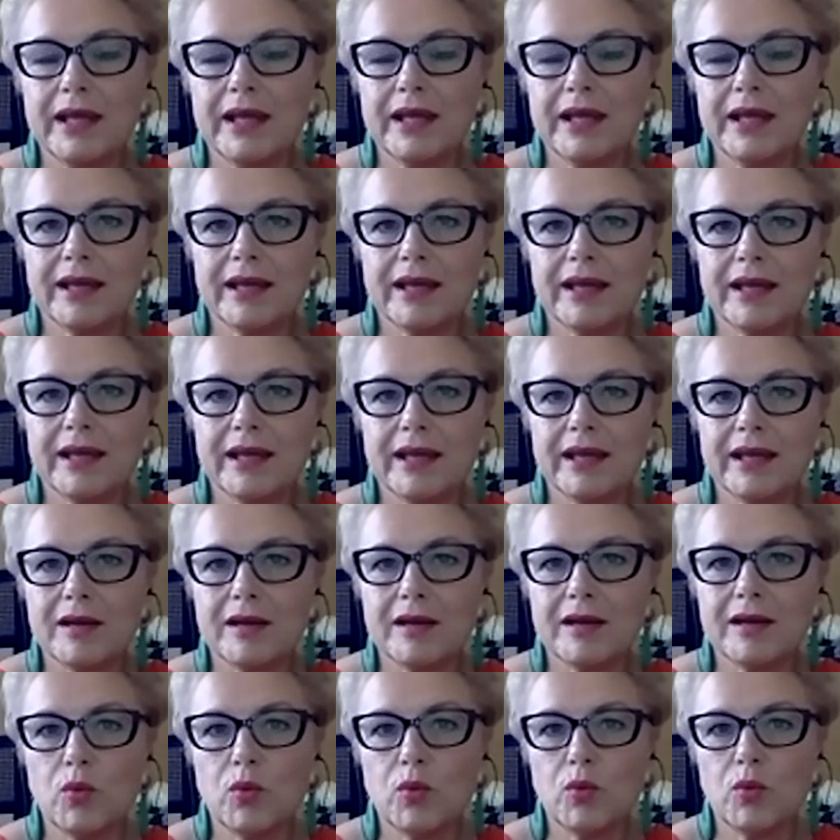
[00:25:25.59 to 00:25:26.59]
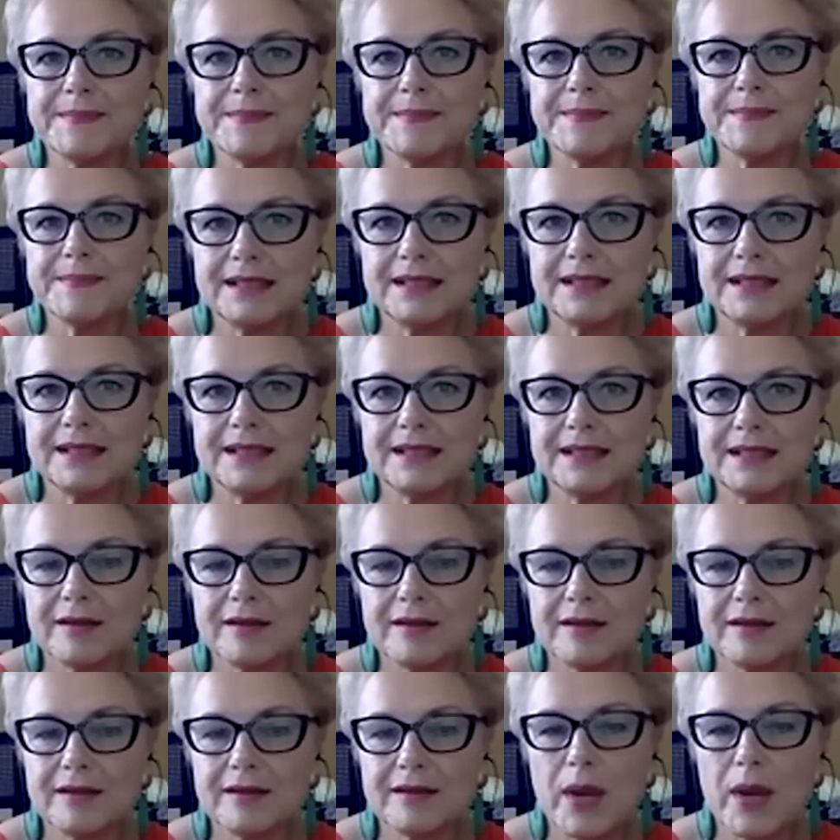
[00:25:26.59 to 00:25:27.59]
Uh, my
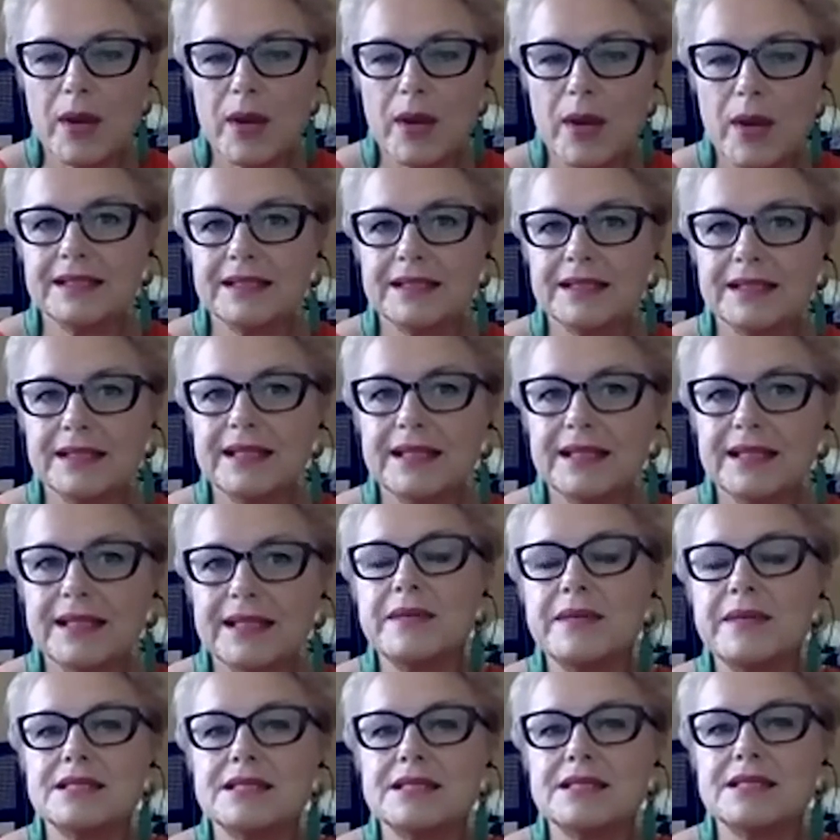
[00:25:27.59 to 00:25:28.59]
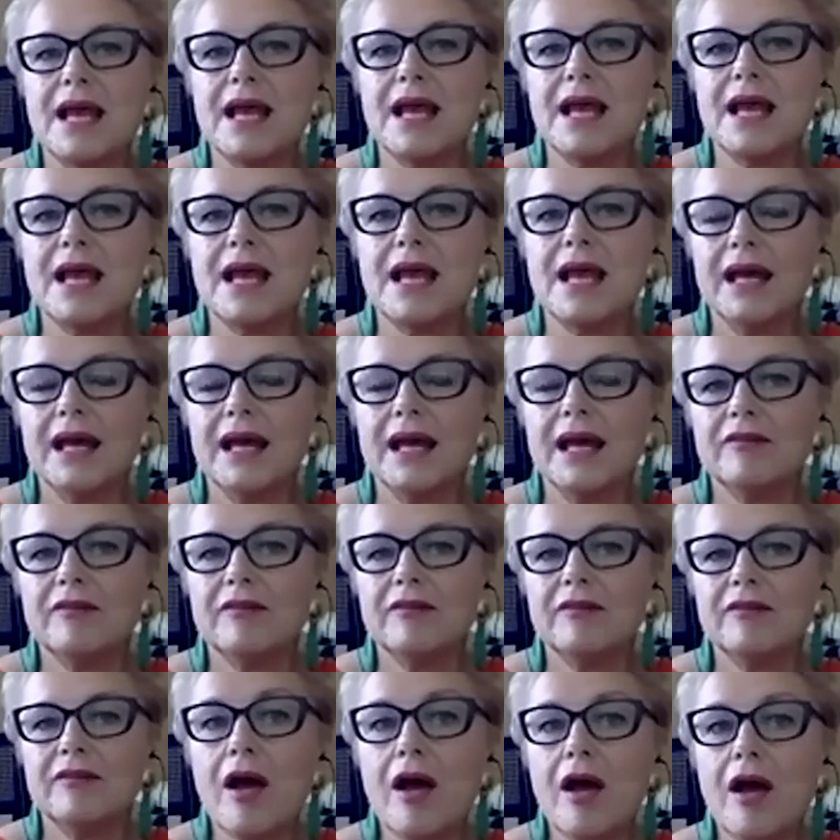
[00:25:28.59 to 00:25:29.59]
website name
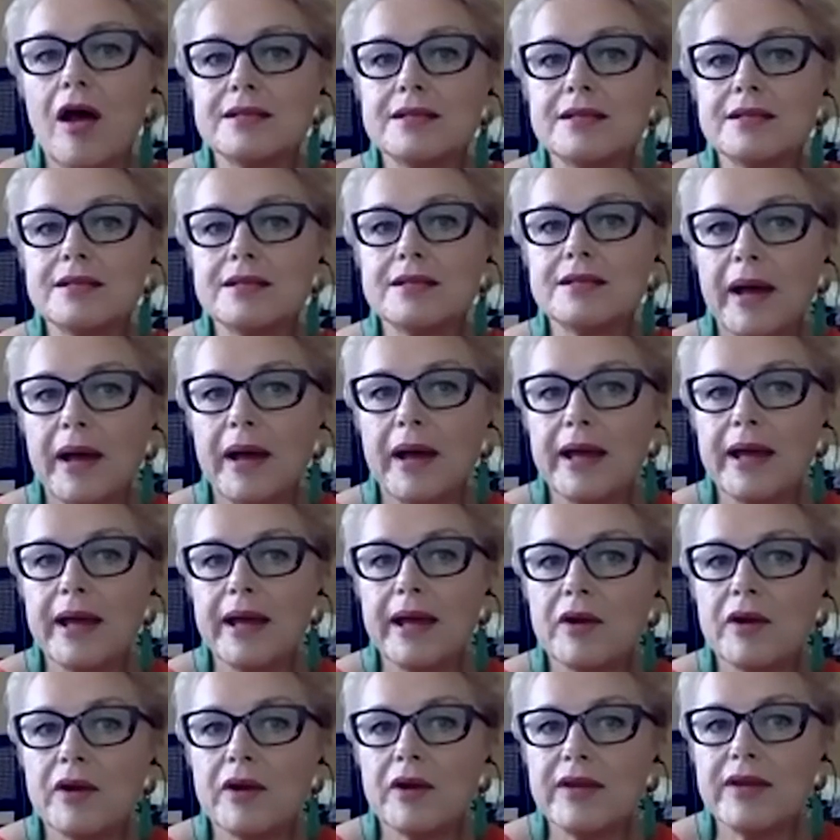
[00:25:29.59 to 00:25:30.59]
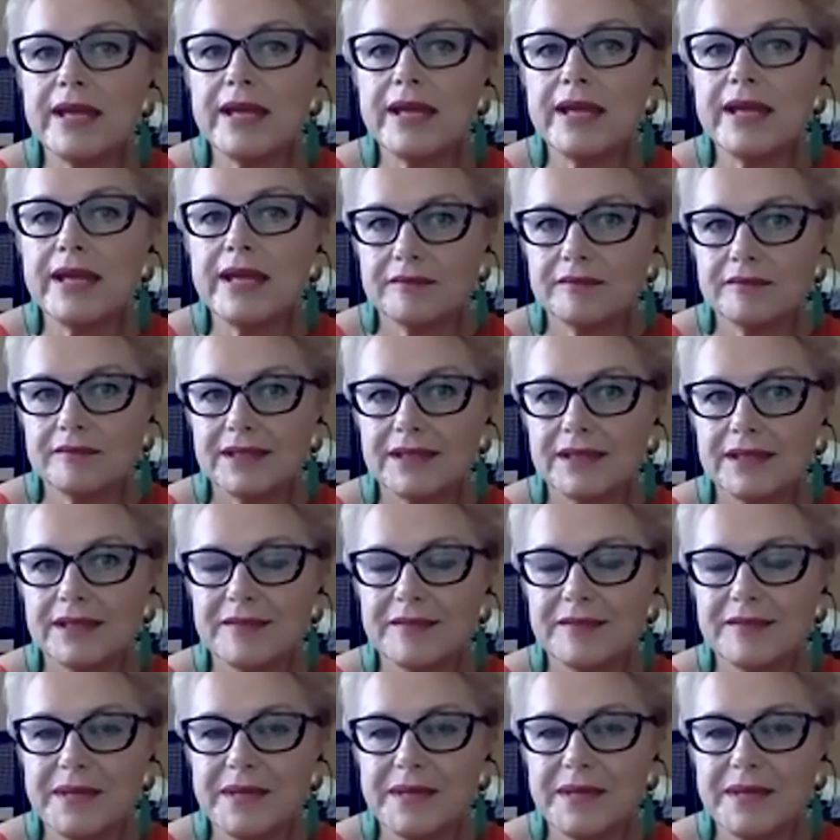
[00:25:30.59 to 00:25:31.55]
is France by Marina.